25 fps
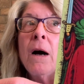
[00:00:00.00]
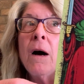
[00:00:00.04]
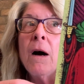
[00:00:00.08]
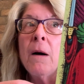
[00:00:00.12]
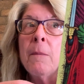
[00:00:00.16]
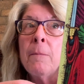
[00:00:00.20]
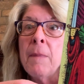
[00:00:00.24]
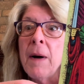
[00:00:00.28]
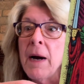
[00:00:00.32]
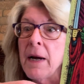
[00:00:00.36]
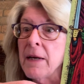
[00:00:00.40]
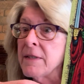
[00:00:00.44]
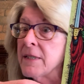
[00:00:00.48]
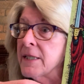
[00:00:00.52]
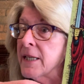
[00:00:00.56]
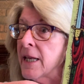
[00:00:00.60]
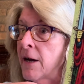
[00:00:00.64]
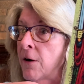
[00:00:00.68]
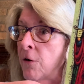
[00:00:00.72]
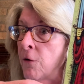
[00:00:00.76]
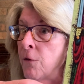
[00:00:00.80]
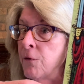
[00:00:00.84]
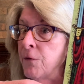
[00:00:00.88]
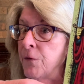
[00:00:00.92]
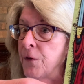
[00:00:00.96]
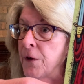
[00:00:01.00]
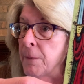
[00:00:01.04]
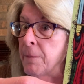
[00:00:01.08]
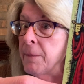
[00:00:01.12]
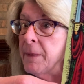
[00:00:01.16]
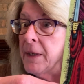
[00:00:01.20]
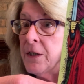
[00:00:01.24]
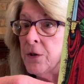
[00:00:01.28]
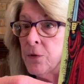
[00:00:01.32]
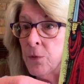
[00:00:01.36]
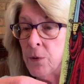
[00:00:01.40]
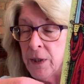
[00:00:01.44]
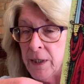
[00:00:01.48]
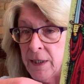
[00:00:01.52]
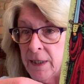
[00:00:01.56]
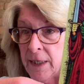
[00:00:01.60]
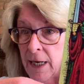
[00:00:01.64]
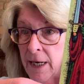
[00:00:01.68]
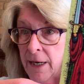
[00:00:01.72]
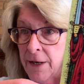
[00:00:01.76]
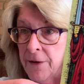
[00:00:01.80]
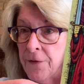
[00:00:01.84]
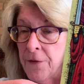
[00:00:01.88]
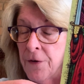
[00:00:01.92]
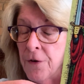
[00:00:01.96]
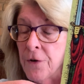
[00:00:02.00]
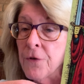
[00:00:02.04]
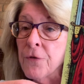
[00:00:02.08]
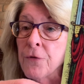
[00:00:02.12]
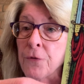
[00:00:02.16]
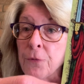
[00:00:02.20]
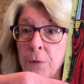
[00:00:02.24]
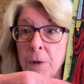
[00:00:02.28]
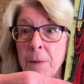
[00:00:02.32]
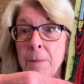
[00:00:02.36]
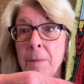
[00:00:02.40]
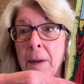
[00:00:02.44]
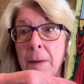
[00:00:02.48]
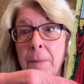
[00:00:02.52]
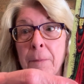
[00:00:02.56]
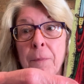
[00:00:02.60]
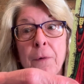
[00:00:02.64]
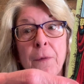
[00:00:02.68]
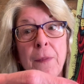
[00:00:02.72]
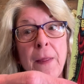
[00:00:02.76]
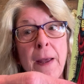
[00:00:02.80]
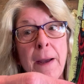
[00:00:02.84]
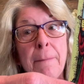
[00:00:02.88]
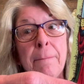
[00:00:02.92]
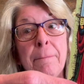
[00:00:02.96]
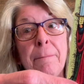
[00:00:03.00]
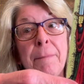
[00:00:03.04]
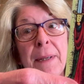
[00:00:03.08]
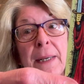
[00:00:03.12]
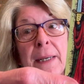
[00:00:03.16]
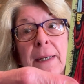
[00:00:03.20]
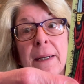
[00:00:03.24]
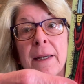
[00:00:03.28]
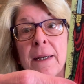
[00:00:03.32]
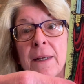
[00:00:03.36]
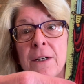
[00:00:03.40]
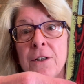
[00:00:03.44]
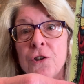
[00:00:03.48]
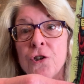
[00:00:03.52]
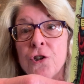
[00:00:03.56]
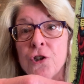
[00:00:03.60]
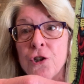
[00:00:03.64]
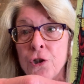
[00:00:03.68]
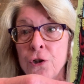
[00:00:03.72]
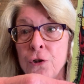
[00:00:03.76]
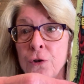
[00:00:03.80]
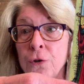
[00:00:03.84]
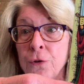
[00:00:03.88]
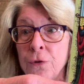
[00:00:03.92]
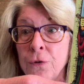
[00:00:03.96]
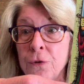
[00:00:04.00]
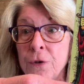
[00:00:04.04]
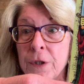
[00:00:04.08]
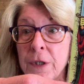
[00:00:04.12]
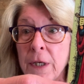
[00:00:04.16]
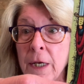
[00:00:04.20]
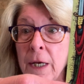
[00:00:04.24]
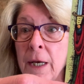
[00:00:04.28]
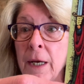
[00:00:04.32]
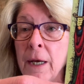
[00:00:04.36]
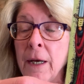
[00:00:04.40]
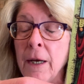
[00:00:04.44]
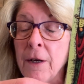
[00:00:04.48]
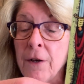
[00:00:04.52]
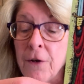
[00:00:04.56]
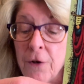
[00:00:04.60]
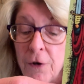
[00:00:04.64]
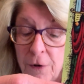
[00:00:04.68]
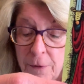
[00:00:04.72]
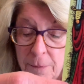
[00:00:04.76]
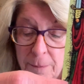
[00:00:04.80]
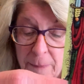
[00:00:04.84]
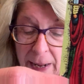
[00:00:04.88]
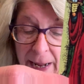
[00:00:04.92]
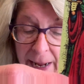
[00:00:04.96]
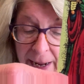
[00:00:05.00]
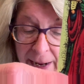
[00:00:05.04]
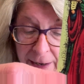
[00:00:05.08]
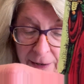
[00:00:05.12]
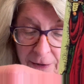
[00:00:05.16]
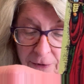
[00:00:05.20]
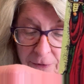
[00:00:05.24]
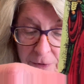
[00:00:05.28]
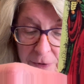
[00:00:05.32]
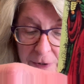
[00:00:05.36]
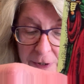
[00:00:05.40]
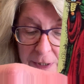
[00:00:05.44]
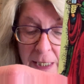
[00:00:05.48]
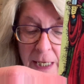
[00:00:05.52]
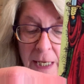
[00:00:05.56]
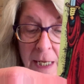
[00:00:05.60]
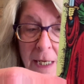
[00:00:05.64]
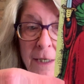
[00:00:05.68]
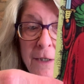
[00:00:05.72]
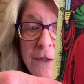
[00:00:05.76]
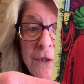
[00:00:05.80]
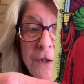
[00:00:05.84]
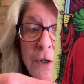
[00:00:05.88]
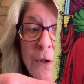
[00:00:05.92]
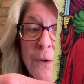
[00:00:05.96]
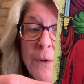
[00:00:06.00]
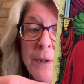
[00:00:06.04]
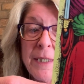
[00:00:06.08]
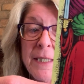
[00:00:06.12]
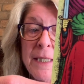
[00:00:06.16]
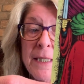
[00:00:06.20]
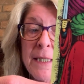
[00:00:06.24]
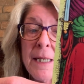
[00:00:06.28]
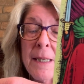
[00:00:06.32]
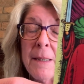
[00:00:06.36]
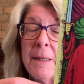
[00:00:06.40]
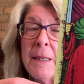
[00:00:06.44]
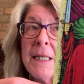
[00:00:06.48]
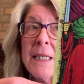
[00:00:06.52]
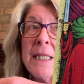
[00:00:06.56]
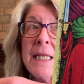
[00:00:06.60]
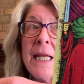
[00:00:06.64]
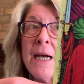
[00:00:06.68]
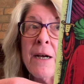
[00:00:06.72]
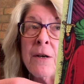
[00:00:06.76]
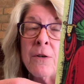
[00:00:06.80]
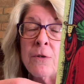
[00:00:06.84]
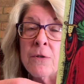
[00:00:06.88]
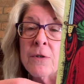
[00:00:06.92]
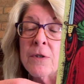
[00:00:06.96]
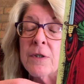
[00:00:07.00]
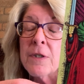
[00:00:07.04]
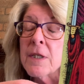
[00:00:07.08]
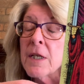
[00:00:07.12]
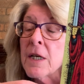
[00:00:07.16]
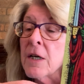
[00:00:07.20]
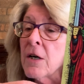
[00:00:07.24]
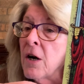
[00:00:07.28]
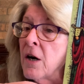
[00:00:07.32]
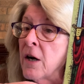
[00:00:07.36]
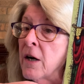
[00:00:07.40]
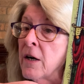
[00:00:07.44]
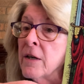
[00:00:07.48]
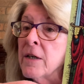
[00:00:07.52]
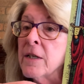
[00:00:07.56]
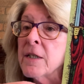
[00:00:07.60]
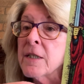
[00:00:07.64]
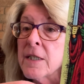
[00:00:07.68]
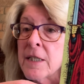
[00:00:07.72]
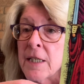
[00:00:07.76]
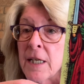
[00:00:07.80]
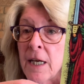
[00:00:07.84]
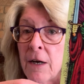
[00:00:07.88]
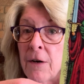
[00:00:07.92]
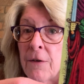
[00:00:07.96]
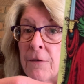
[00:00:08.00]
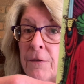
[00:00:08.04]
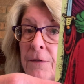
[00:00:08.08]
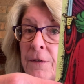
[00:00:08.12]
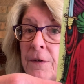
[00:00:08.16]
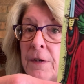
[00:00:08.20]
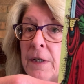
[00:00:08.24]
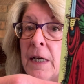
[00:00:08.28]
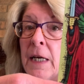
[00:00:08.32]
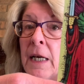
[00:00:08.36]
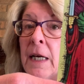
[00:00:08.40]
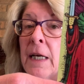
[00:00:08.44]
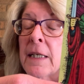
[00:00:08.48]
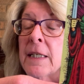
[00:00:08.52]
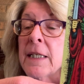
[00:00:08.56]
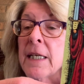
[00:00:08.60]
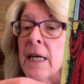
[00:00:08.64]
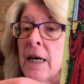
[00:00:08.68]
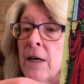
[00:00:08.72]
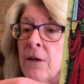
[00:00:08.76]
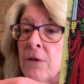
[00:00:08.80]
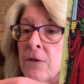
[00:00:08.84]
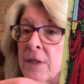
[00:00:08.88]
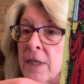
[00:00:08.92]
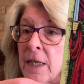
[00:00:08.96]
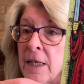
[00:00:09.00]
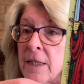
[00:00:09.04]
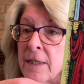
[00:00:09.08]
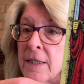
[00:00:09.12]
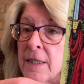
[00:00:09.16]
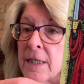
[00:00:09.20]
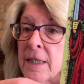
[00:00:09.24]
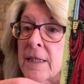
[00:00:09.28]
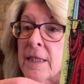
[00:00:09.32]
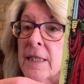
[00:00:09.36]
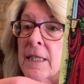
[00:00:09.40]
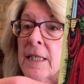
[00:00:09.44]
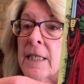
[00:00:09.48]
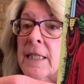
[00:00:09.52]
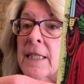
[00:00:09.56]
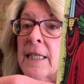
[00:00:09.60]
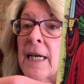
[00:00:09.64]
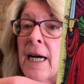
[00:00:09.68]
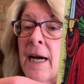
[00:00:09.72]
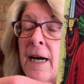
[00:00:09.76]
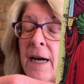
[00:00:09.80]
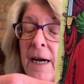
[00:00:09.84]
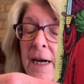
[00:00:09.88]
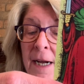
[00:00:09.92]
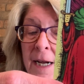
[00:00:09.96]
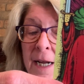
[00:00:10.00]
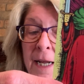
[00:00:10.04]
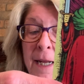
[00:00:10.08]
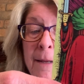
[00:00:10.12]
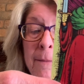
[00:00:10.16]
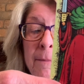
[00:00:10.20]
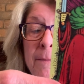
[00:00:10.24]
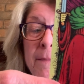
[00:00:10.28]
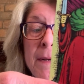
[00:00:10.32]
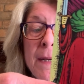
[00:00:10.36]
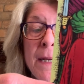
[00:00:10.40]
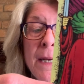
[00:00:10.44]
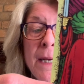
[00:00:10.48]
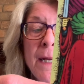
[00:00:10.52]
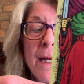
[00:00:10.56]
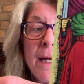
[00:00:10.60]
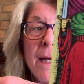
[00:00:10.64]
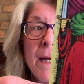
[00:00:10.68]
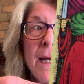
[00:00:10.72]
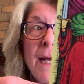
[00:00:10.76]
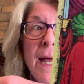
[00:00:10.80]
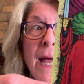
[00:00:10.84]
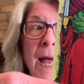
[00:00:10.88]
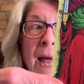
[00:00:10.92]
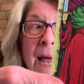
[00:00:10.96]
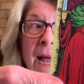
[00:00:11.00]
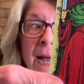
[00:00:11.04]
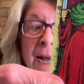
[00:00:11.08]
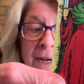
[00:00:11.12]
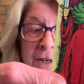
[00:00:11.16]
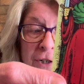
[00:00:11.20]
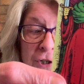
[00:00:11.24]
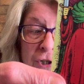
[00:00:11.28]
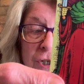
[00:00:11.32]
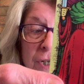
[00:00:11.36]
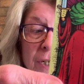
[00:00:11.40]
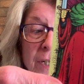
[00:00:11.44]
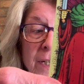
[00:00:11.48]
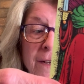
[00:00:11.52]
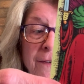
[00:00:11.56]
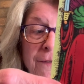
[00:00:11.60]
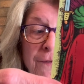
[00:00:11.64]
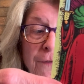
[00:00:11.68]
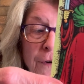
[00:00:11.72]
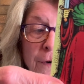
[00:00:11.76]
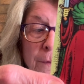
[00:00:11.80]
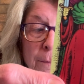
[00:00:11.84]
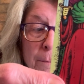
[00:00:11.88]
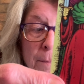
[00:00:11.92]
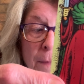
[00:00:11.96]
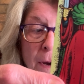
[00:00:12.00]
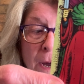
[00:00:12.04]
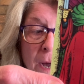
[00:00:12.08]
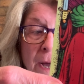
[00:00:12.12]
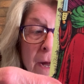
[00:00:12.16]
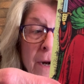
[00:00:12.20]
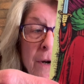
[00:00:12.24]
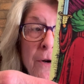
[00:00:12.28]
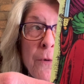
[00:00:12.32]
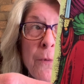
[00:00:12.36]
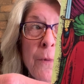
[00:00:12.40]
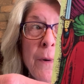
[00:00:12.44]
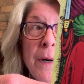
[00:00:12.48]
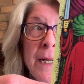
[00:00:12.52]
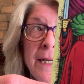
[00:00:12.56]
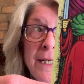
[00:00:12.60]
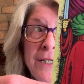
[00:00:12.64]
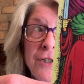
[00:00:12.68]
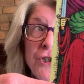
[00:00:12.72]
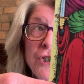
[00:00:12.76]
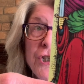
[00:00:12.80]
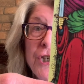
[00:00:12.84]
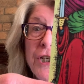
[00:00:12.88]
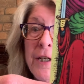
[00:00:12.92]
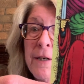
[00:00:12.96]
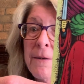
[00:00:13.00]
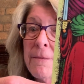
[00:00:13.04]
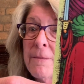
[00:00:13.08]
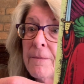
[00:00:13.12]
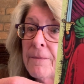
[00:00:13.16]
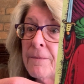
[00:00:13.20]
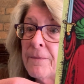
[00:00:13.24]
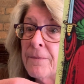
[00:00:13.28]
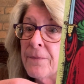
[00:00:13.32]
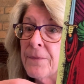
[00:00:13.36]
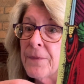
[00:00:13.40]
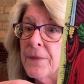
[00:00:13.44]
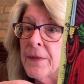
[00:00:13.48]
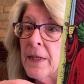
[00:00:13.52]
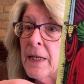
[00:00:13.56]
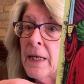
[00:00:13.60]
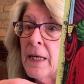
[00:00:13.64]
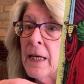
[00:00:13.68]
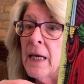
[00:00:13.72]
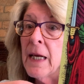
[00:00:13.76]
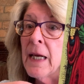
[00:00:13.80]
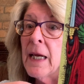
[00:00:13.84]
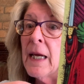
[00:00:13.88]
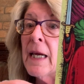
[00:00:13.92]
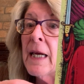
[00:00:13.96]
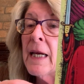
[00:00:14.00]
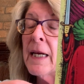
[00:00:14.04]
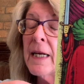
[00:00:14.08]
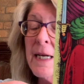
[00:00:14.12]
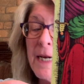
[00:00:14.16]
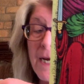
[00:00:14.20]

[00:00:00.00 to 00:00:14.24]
myself and between others. Remember that pick and choose your battles. So the card itself tells us it's a time actually for moderation in